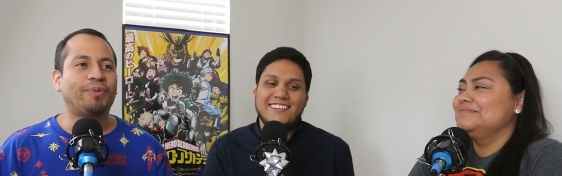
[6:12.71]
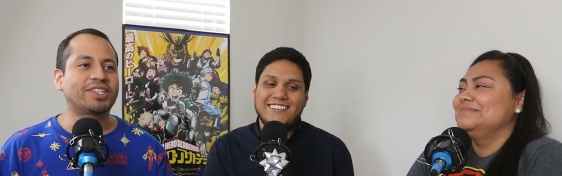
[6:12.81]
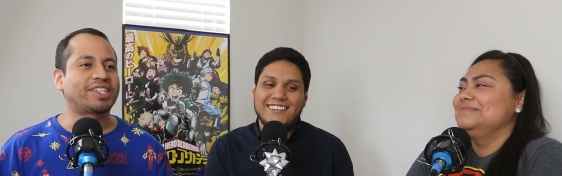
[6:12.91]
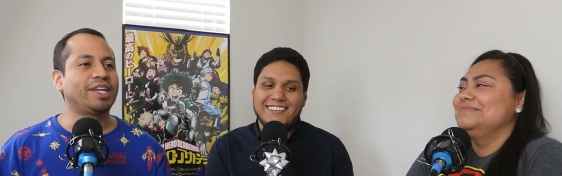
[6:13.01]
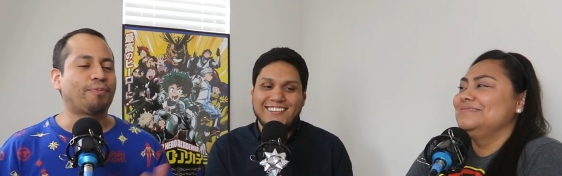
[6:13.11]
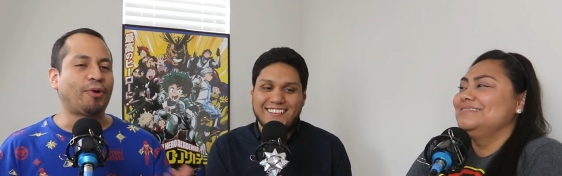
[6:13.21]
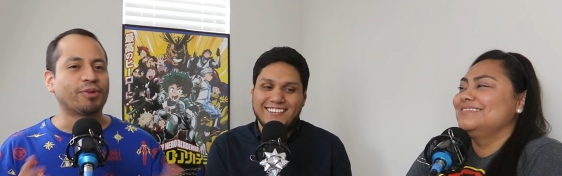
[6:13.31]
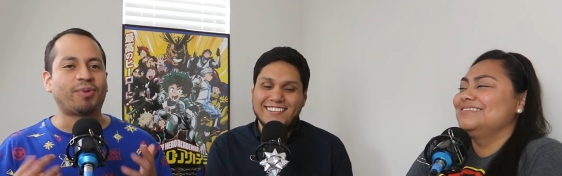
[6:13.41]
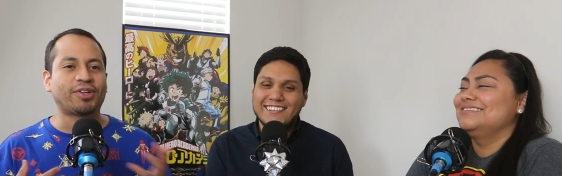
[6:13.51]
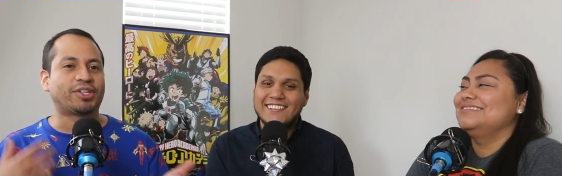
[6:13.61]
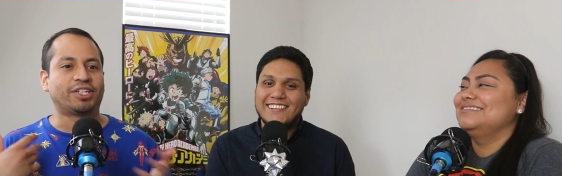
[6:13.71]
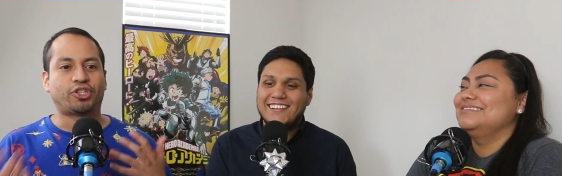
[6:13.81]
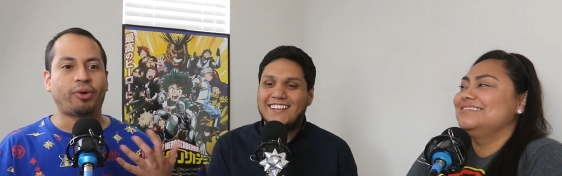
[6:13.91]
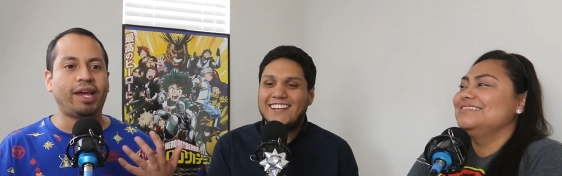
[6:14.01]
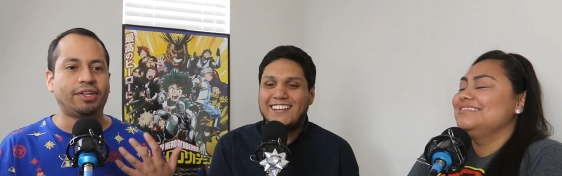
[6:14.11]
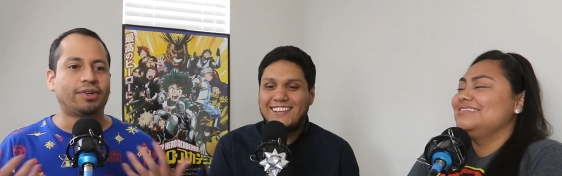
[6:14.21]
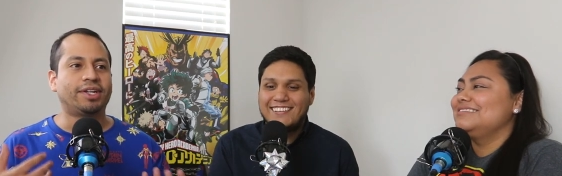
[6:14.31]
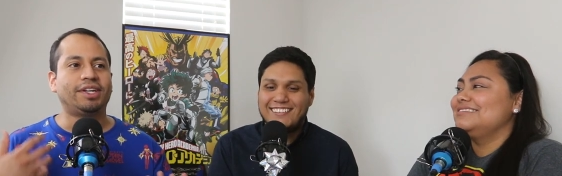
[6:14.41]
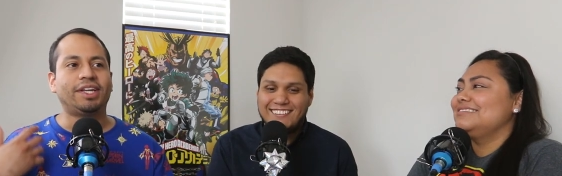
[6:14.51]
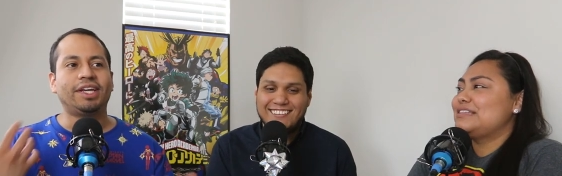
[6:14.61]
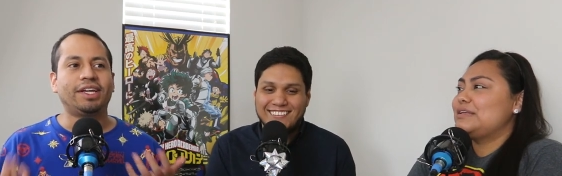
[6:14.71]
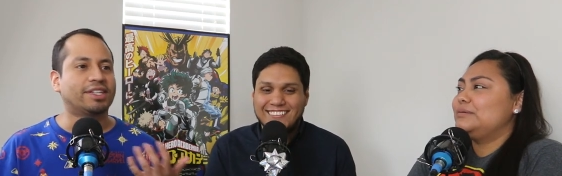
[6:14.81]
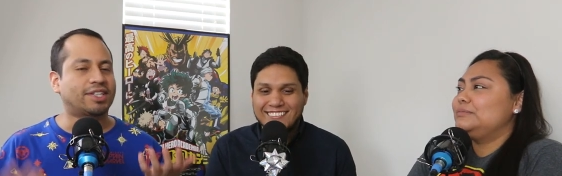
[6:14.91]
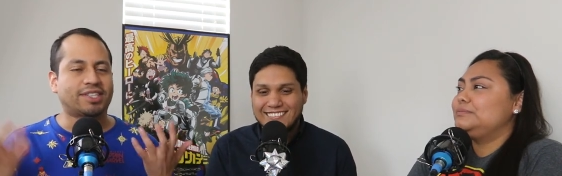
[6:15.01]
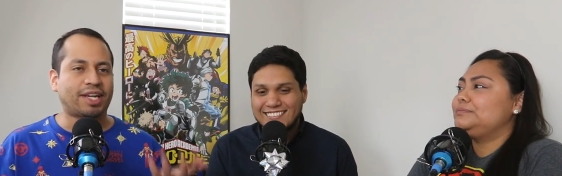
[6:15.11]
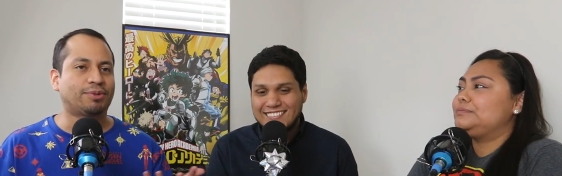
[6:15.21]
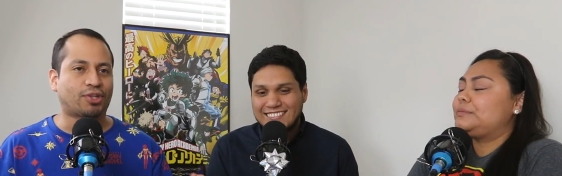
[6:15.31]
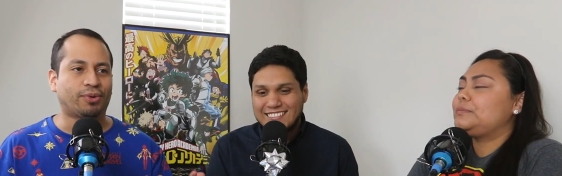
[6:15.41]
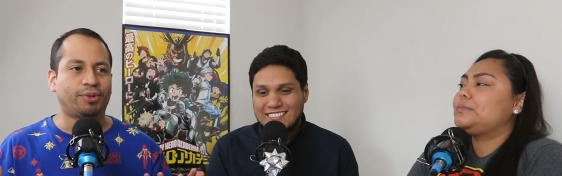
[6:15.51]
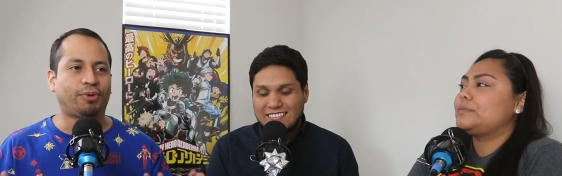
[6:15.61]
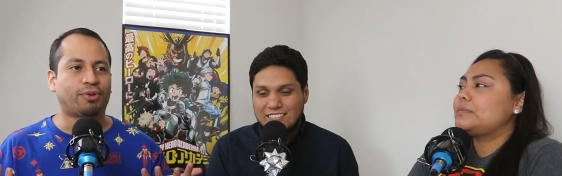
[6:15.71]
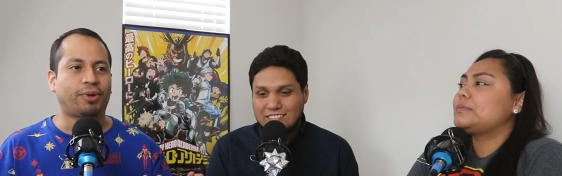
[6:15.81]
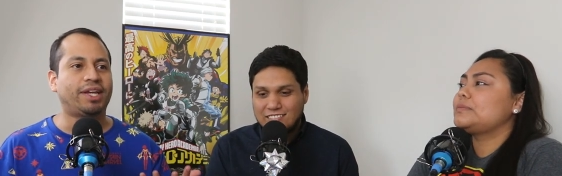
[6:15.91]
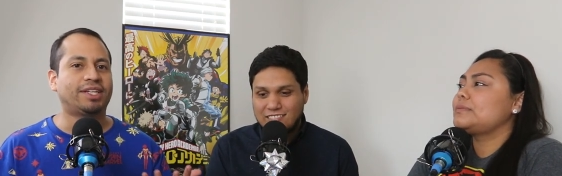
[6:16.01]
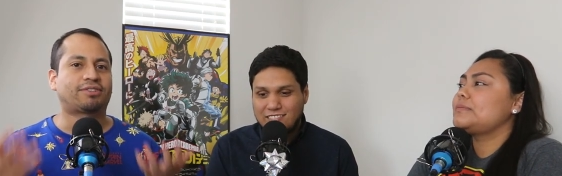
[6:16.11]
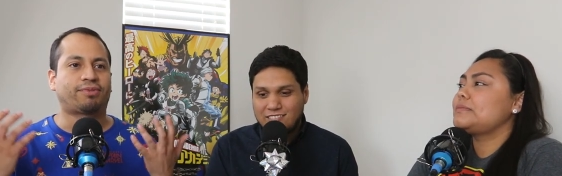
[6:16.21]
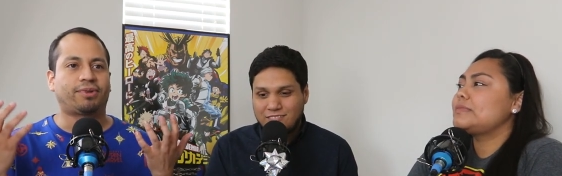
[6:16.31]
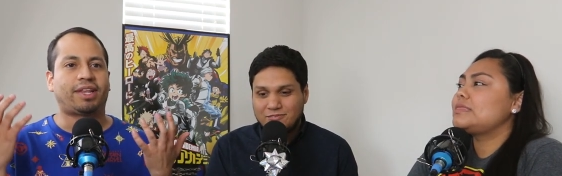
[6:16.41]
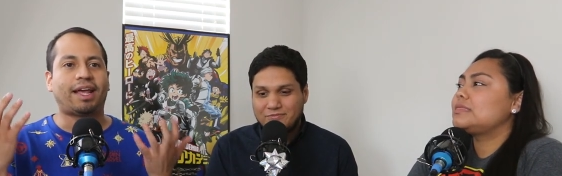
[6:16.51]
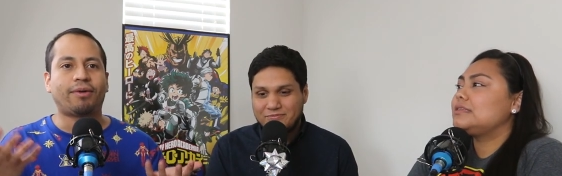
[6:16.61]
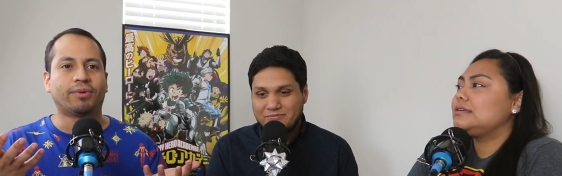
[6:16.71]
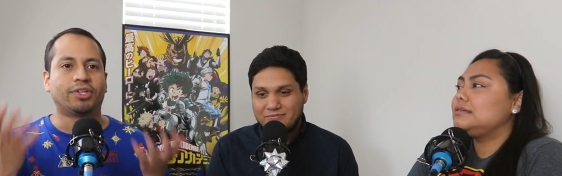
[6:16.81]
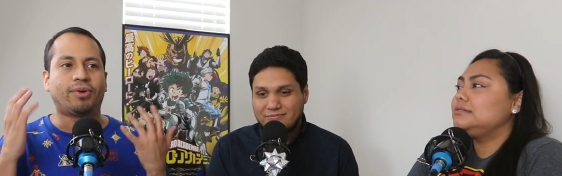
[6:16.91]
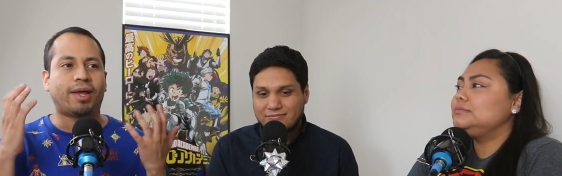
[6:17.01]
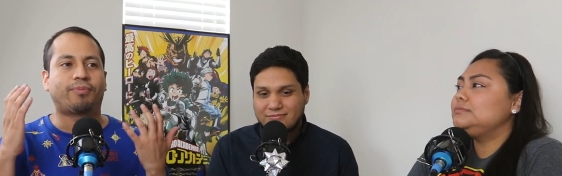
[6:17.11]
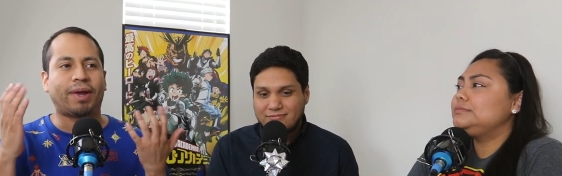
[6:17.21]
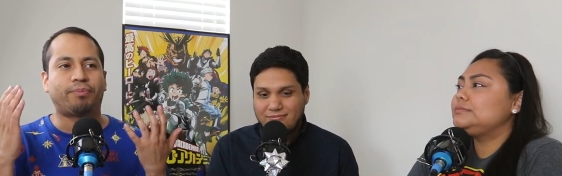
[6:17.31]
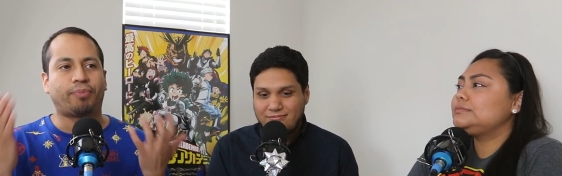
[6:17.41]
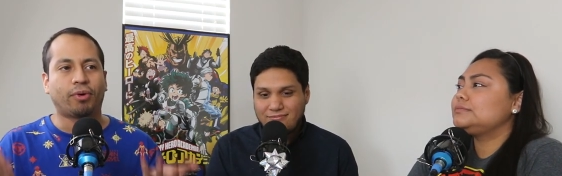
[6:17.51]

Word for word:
Speaker 1: But see, in Pokemon, you can trade. You didn't need... It's the same story both ways. For that one, you had to buy